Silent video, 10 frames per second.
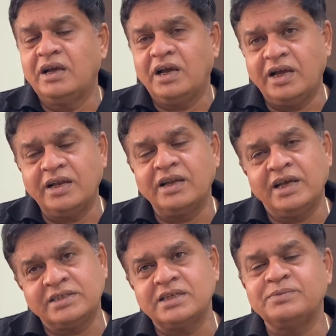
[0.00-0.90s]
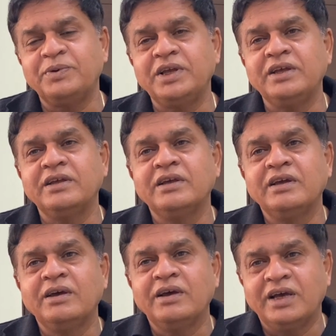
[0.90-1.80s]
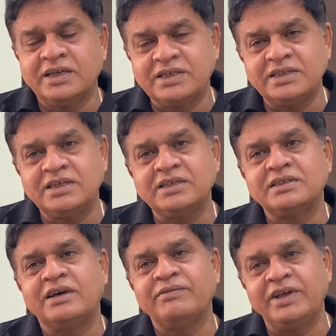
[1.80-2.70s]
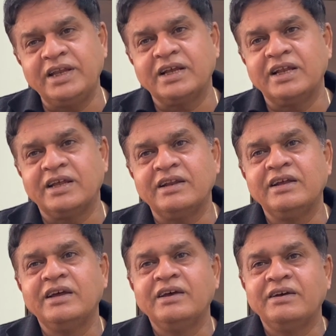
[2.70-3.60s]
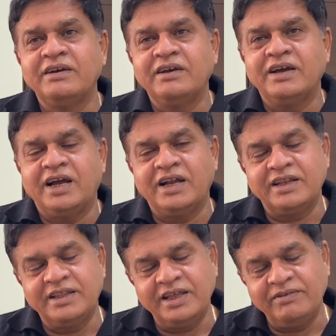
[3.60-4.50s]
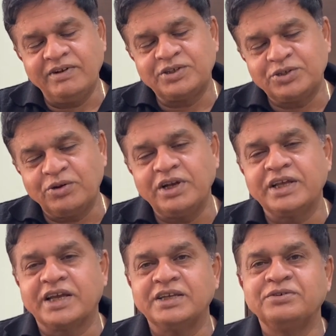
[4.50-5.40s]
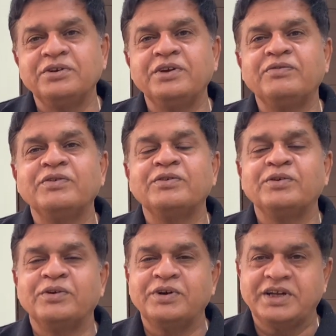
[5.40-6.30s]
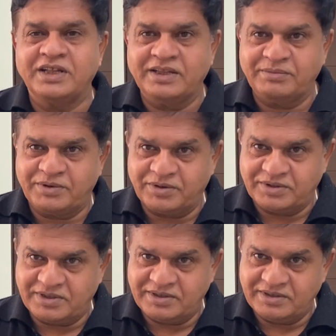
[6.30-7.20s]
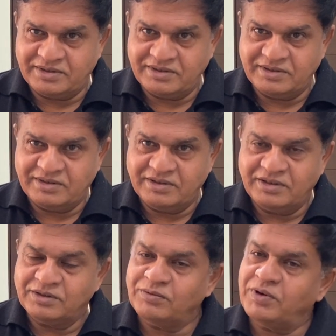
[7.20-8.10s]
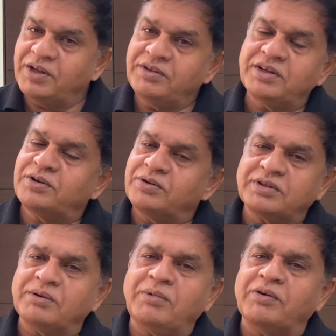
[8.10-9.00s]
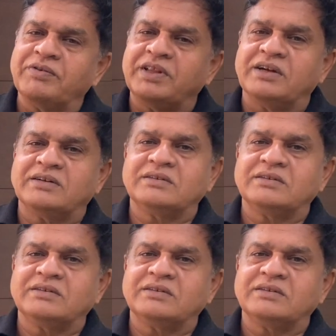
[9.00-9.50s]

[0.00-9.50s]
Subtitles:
And SSB assessors are very clear and they will surely catch you if you do not tell them truth. So what is the truth? Come out with that.